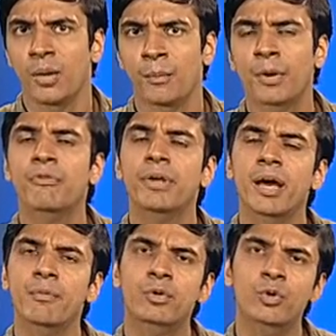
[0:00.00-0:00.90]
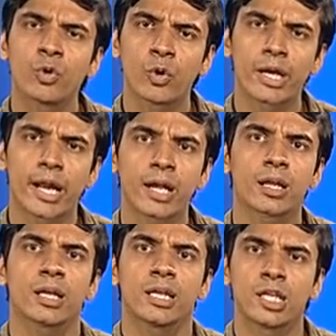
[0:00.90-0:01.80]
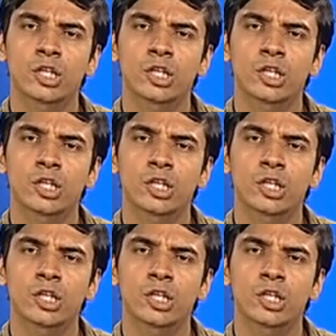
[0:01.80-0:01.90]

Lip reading: But we have to know that the